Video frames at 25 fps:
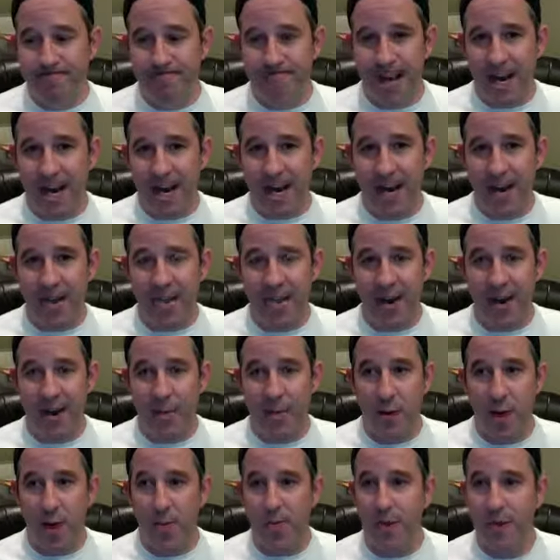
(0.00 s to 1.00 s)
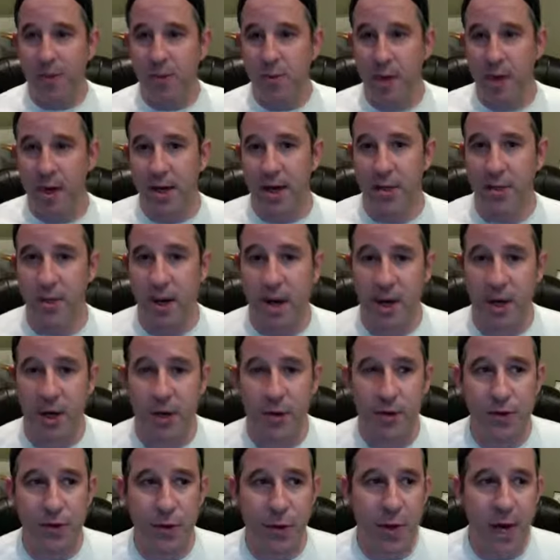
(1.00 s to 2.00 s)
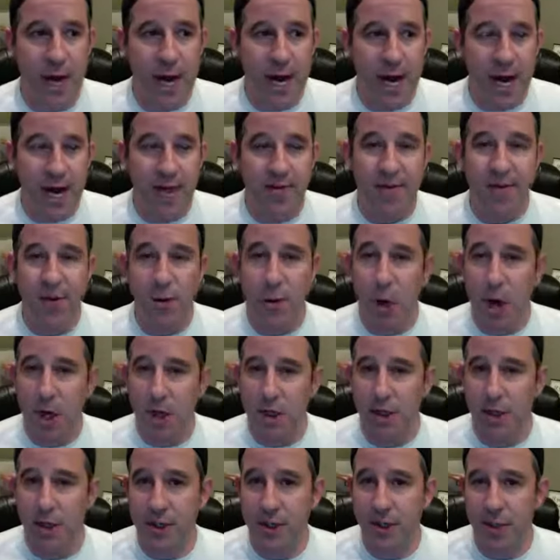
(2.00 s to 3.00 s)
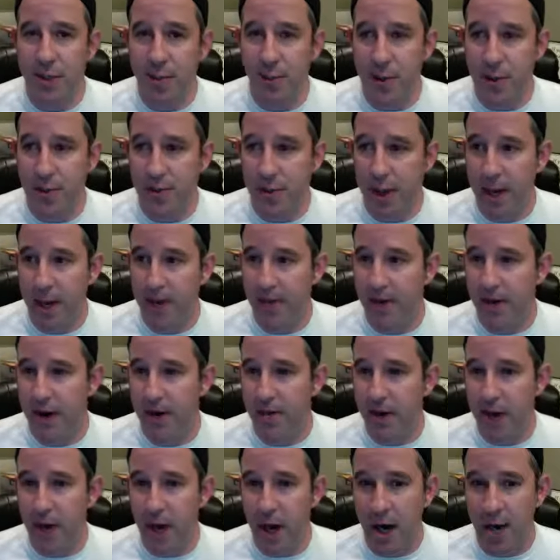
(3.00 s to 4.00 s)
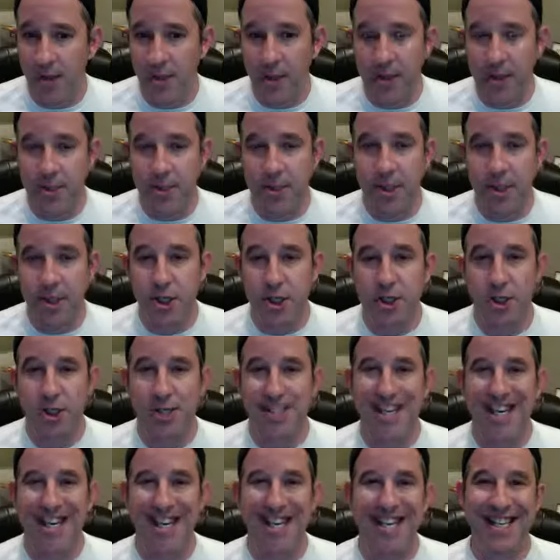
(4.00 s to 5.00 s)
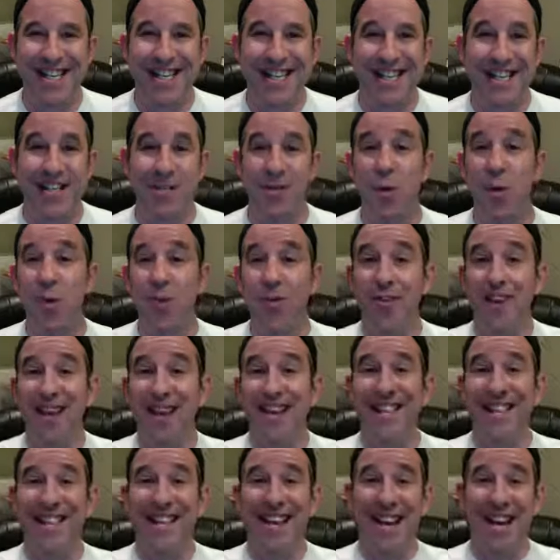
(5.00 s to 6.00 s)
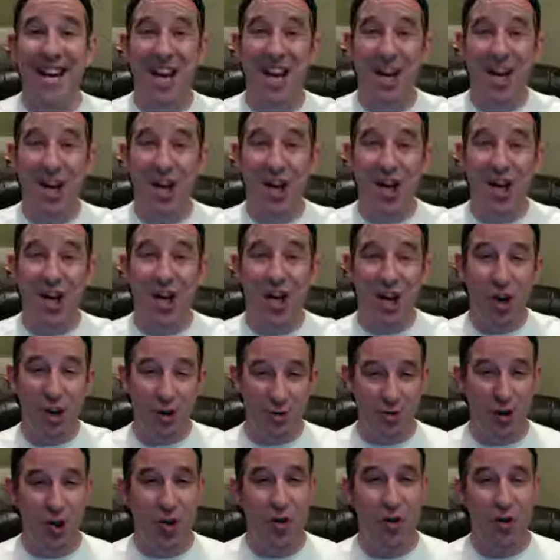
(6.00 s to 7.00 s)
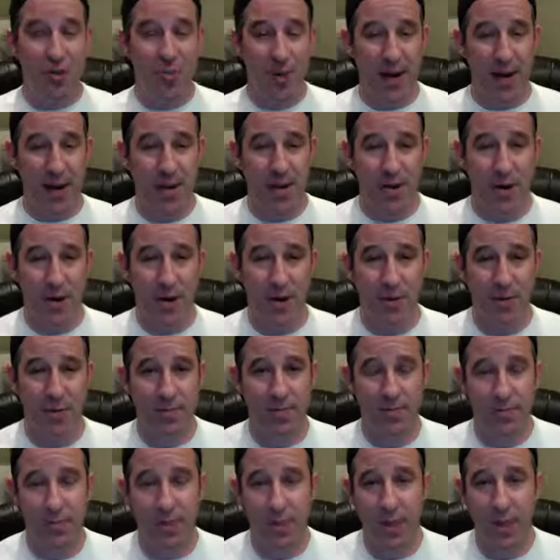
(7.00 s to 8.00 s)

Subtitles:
I can't thank them enough. That's why I do what I do. So even if you're watching this on the replay, if you have any comments, suggestions, ideas, or things that you do as a band director